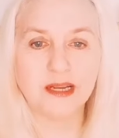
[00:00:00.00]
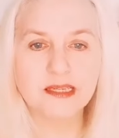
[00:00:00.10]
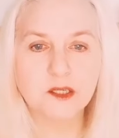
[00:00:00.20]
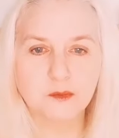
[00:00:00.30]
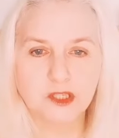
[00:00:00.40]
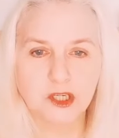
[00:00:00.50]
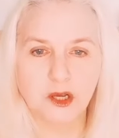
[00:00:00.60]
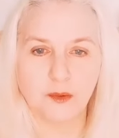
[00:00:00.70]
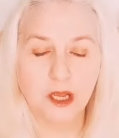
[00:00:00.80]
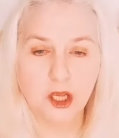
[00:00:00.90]
It's up to
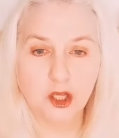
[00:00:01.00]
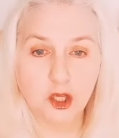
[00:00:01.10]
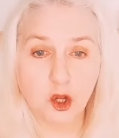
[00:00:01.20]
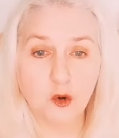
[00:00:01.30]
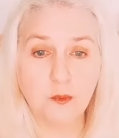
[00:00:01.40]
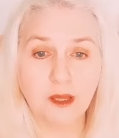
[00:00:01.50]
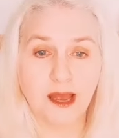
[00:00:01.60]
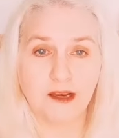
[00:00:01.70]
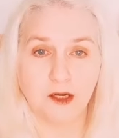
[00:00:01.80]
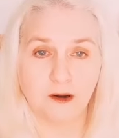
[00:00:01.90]
you. You
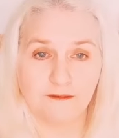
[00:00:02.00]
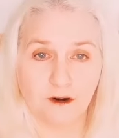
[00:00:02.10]
plan your